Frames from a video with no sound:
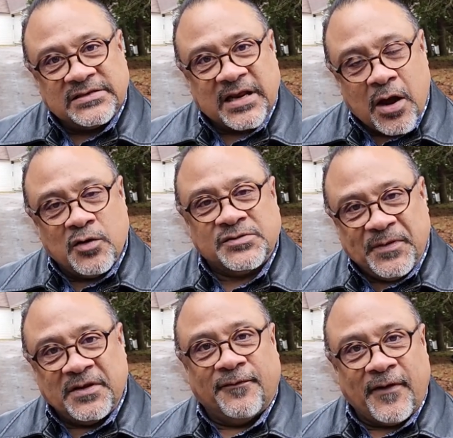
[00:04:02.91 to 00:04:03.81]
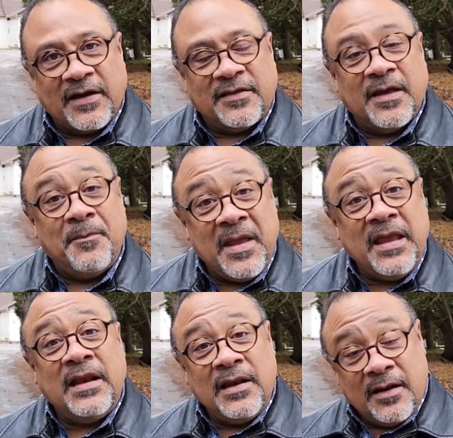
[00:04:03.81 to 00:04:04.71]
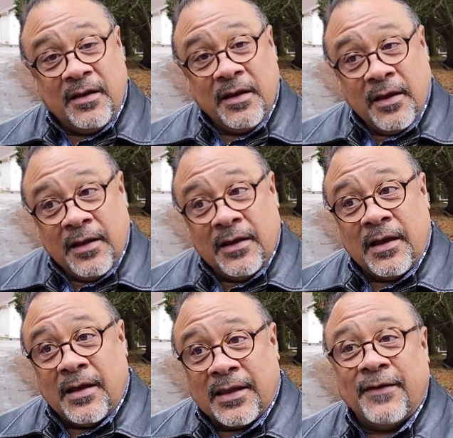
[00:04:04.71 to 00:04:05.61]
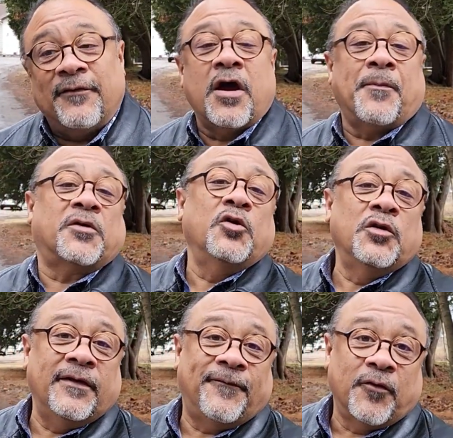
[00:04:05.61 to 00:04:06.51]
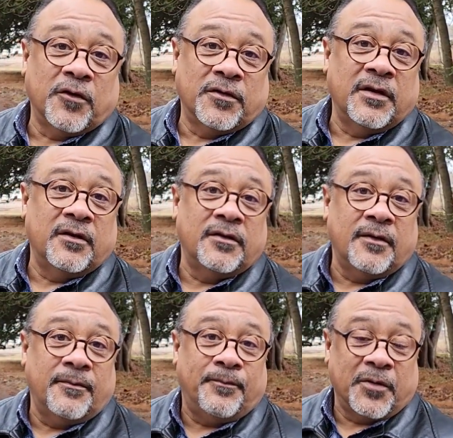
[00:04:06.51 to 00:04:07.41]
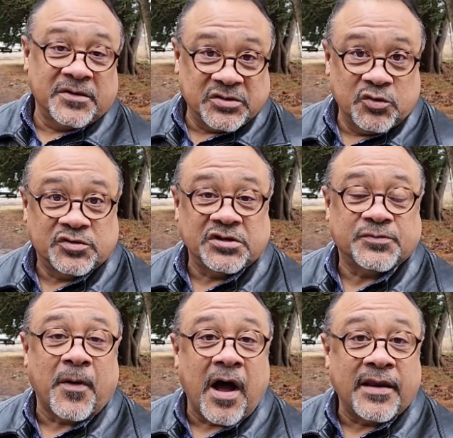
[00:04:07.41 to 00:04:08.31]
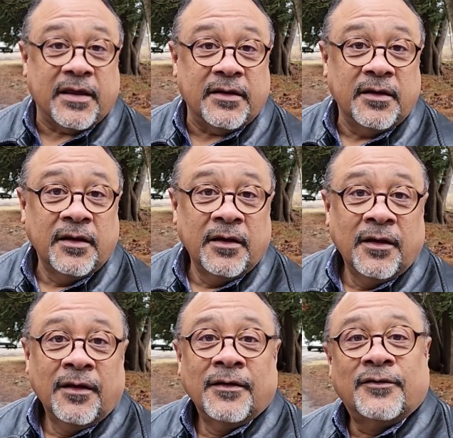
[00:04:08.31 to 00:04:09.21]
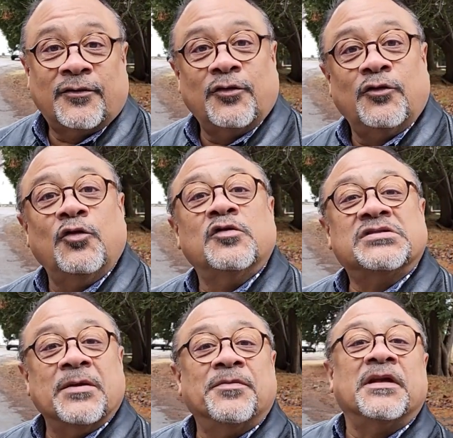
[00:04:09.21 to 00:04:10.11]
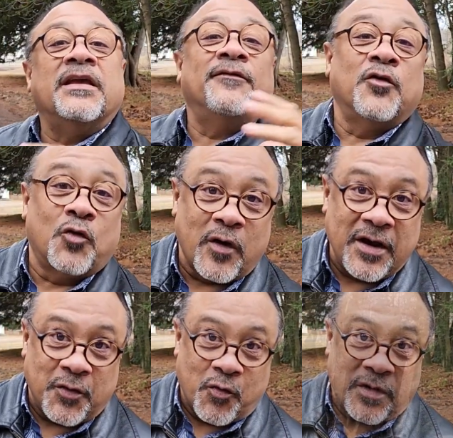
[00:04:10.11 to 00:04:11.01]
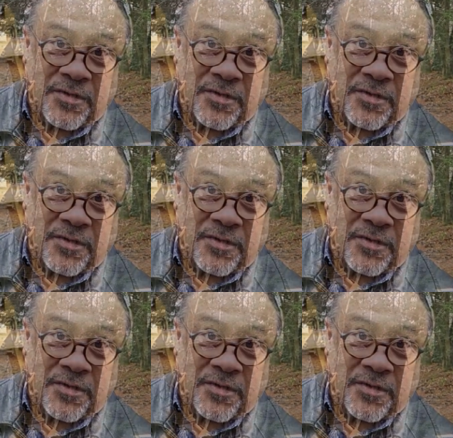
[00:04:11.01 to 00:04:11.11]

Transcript: and how it's being divided that may give an opportunity for the person who's just bought it to do something even greater with